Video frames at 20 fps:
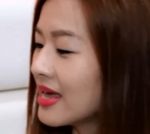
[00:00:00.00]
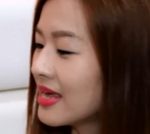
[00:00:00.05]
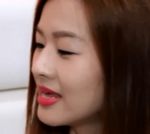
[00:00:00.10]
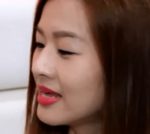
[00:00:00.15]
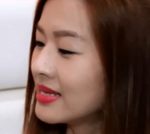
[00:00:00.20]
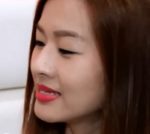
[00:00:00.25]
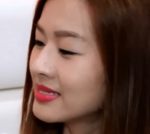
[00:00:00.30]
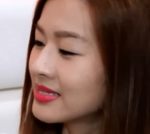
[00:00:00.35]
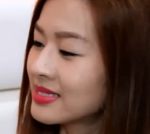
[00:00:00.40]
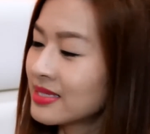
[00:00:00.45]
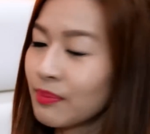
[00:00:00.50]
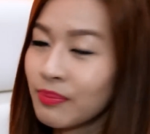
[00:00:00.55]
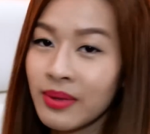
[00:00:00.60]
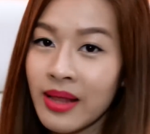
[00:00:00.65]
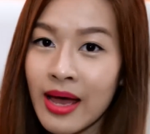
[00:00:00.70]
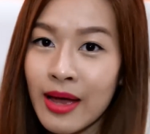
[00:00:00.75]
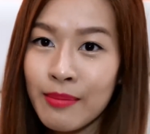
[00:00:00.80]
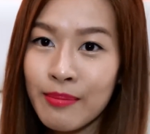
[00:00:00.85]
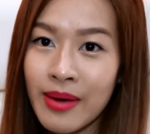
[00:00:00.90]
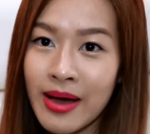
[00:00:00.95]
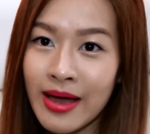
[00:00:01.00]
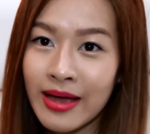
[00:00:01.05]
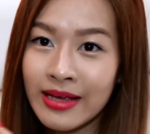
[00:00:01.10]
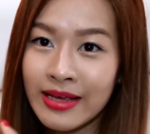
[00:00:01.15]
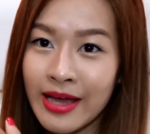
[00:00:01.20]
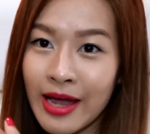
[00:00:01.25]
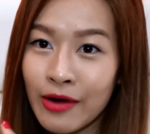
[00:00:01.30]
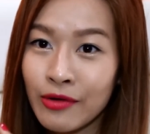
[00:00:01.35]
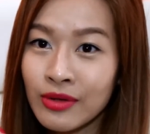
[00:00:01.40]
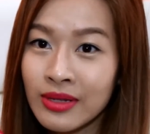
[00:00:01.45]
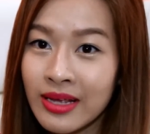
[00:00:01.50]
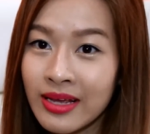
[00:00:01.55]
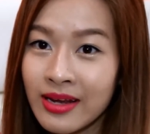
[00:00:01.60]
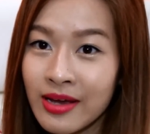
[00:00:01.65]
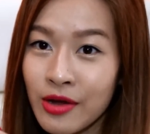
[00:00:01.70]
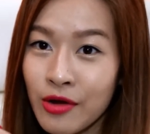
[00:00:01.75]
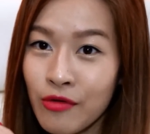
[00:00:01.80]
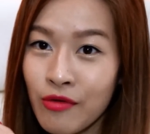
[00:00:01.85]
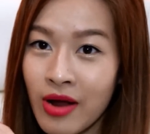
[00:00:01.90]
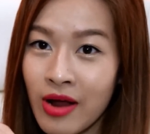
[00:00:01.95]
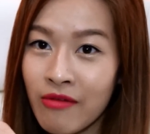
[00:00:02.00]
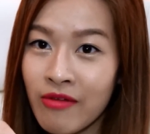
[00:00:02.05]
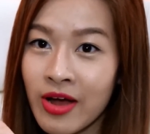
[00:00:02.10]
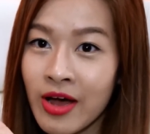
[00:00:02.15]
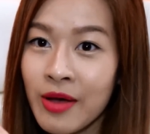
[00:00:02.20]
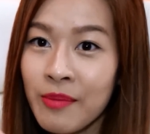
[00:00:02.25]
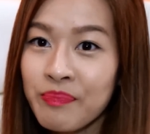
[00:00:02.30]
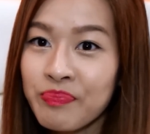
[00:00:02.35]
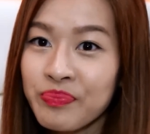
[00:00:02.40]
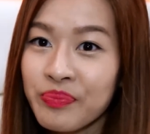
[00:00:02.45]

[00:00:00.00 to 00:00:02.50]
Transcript: is Sublime by Carolina Herrera.